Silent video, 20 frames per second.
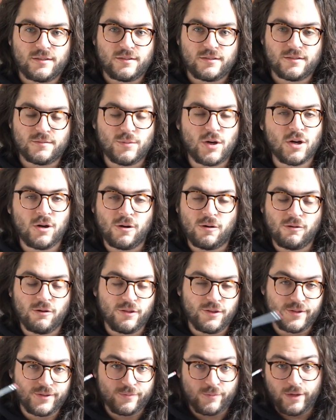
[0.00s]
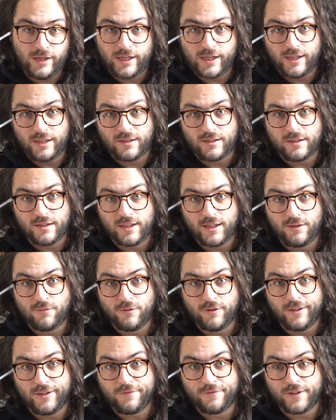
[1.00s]
tomorrow or this weekend to like
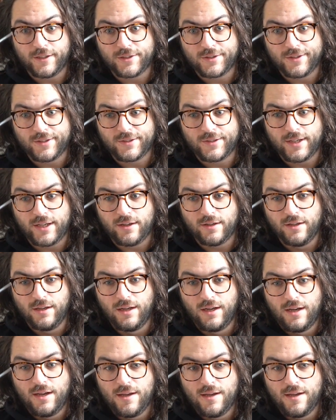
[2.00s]
really flesh this out.